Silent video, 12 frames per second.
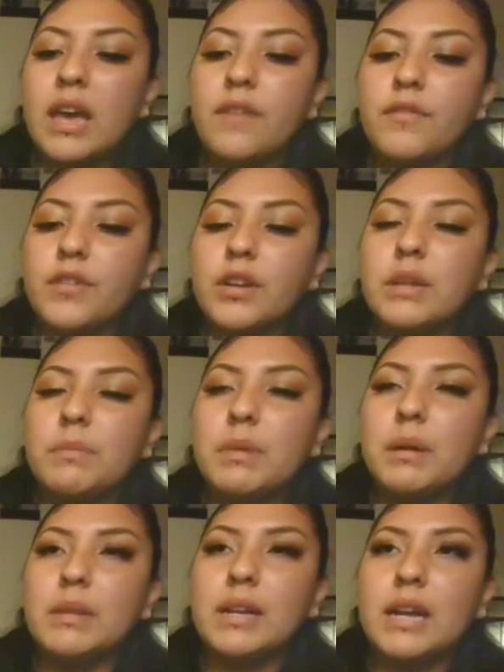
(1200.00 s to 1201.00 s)
If you're in the
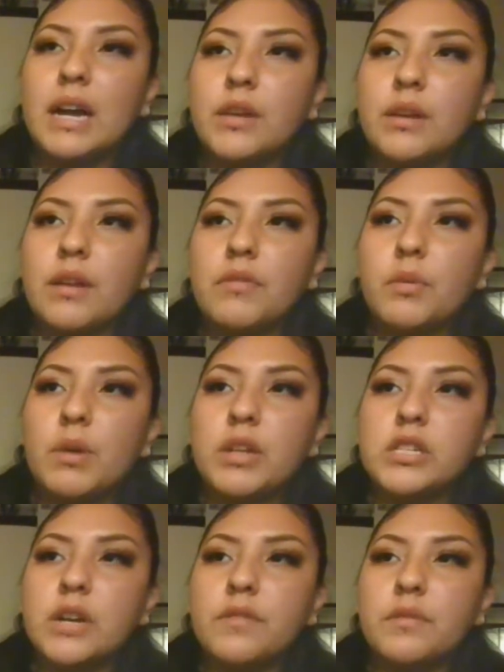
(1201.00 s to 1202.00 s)
public eye, you have to
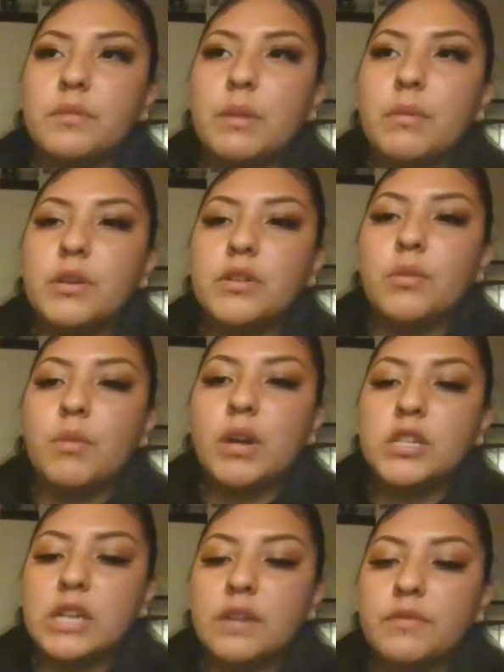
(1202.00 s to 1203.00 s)
watch out for. They want you to
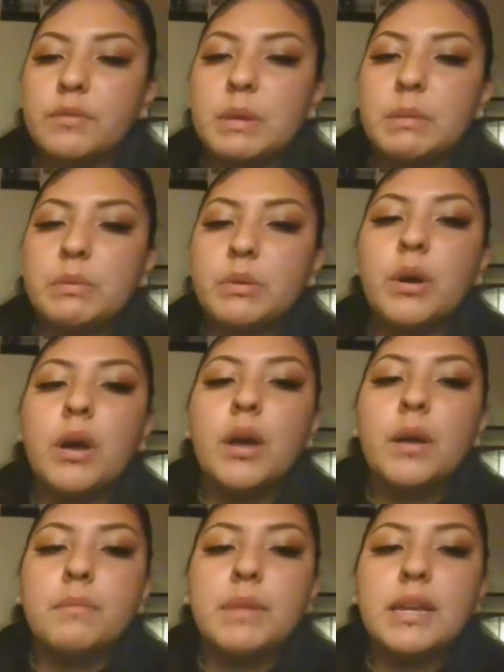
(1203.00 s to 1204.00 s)
watch out for people
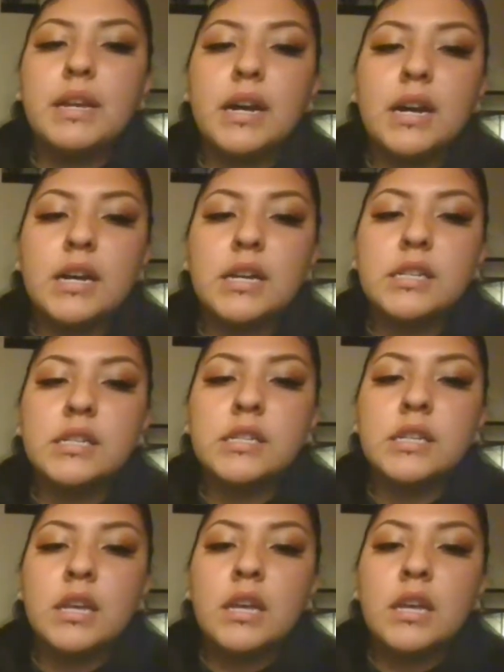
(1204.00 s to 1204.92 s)
because